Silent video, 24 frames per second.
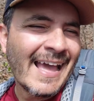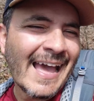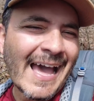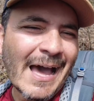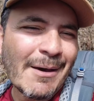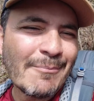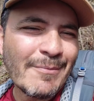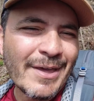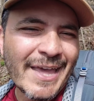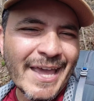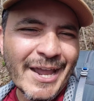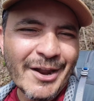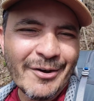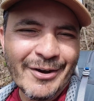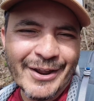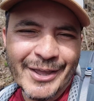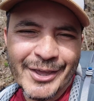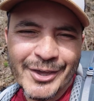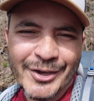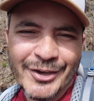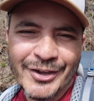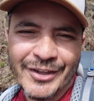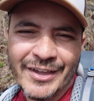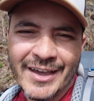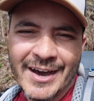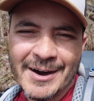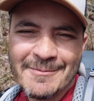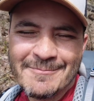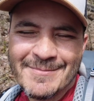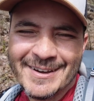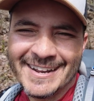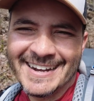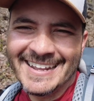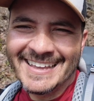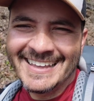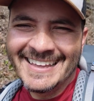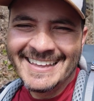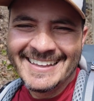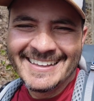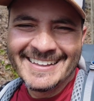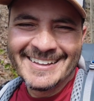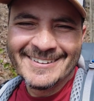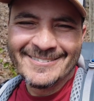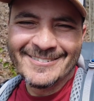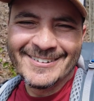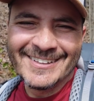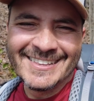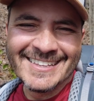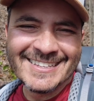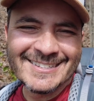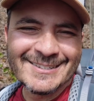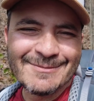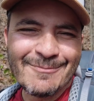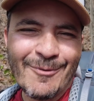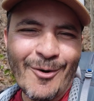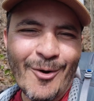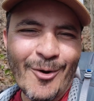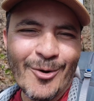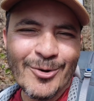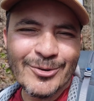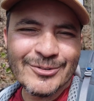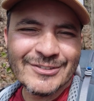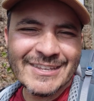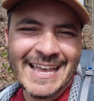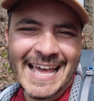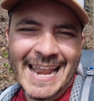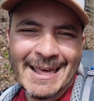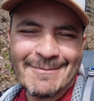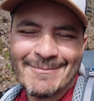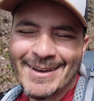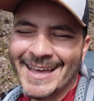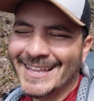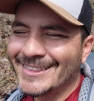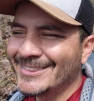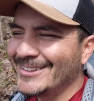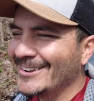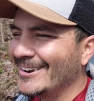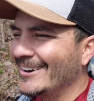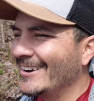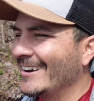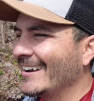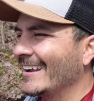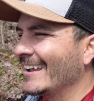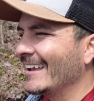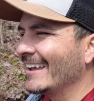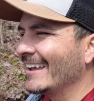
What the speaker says: I'm here in good company with this small salamander.